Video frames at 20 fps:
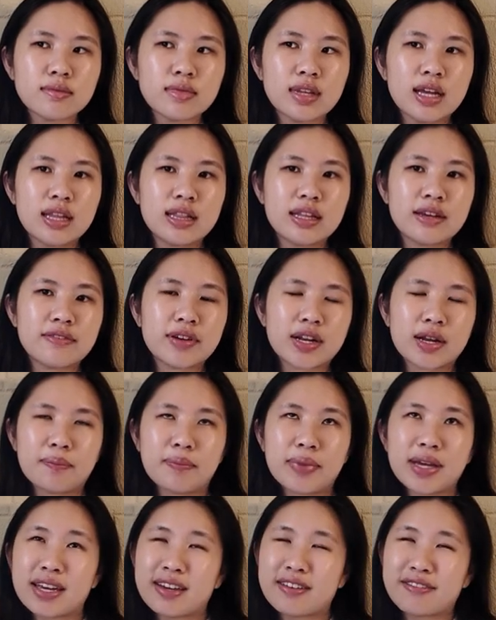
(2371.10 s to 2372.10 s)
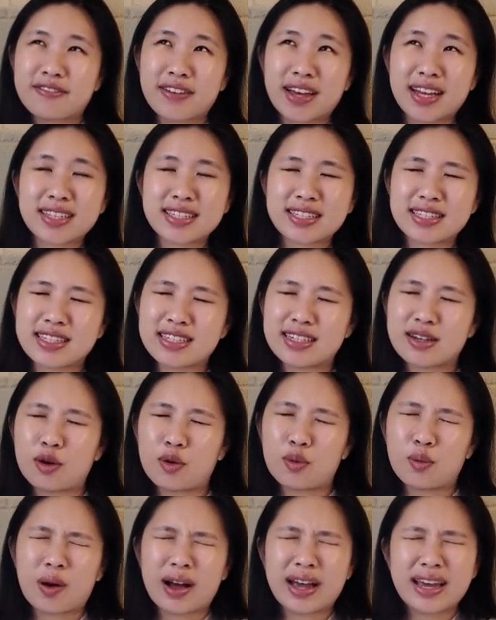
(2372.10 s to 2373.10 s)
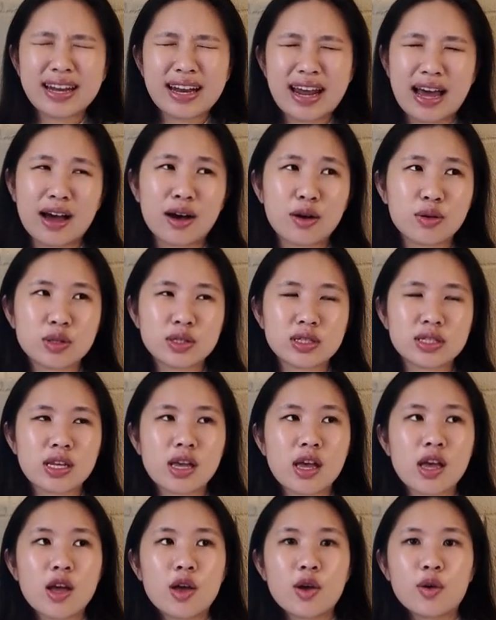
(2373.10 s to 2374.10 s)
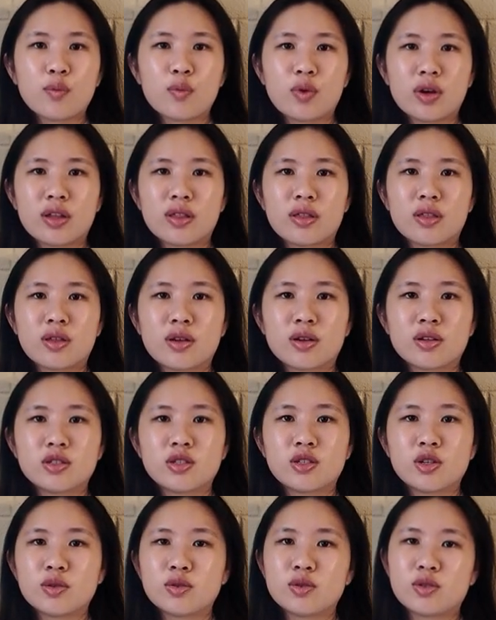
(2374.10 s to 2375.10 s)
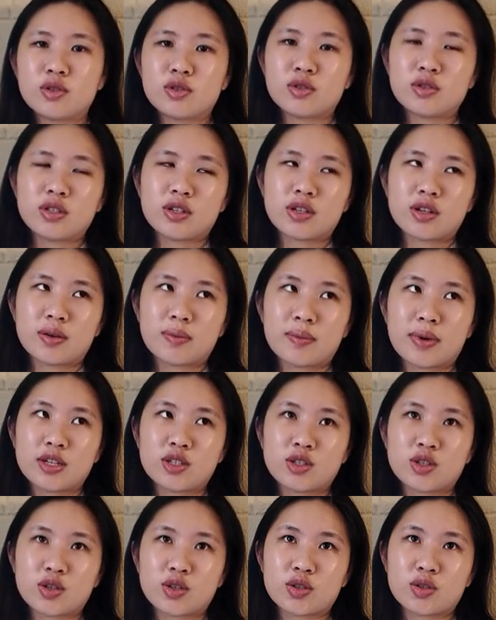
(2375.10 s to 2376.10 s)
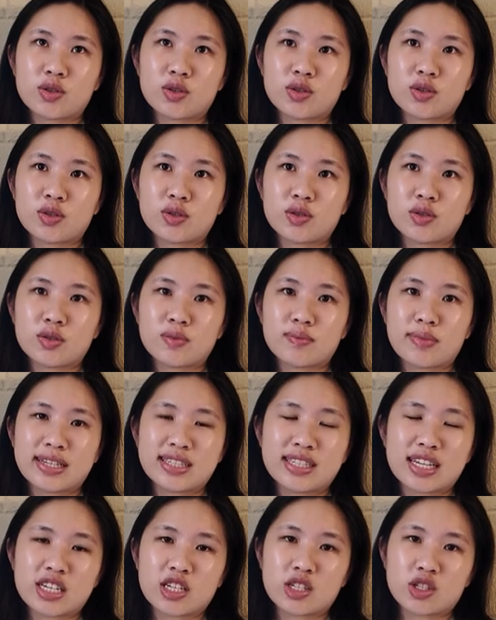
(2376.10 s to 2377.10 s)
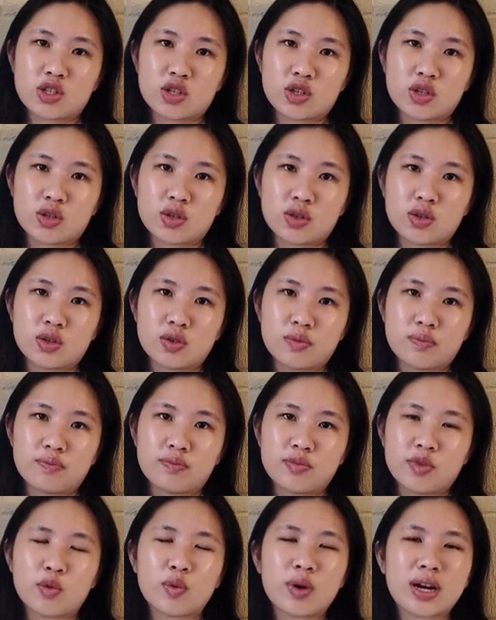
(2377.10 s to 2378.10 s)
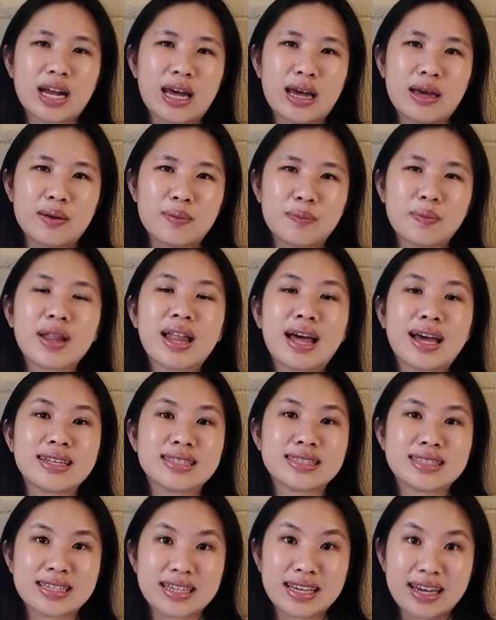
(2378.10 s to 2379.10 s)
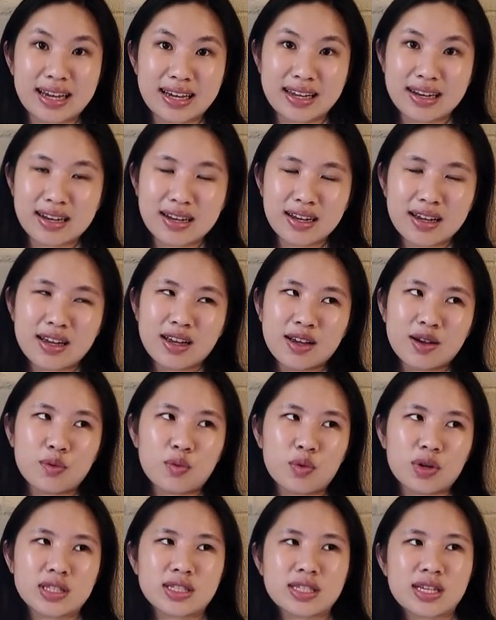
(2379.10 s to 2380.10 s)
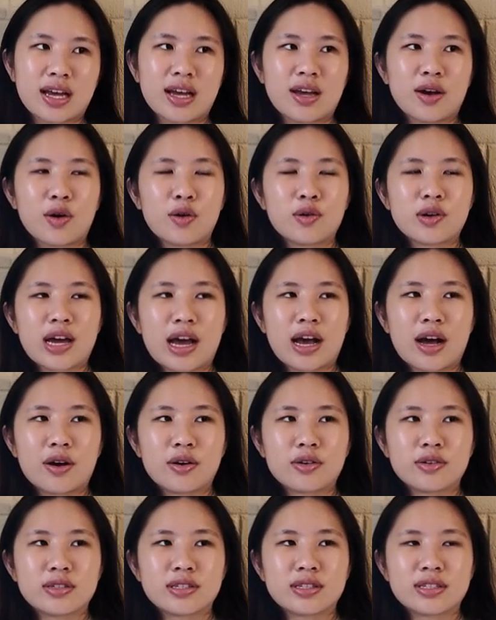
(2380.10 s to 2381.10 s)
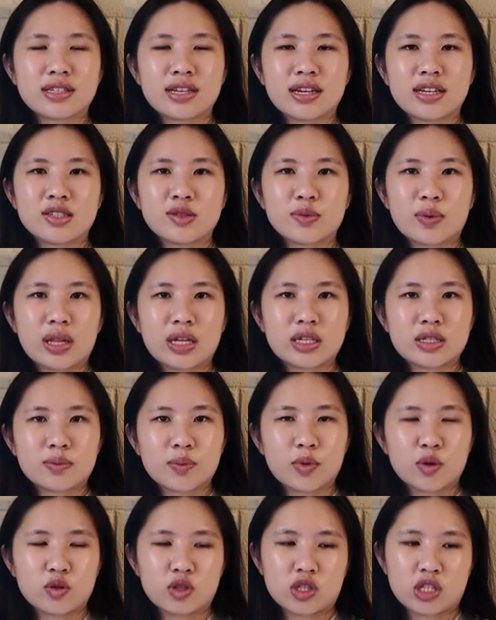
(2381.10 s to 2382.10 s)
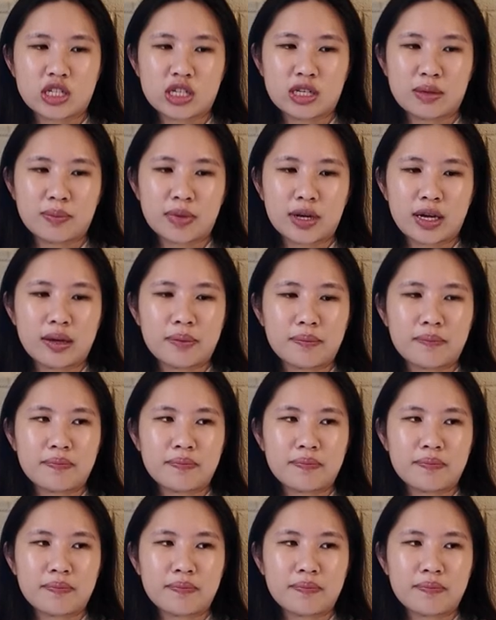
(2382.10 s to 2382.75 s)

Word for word: live in a big fancy Hawaiian house with Joe Jr., my turtle, my second turtle, the one I plan to get once I own a house, as well as Mochi. But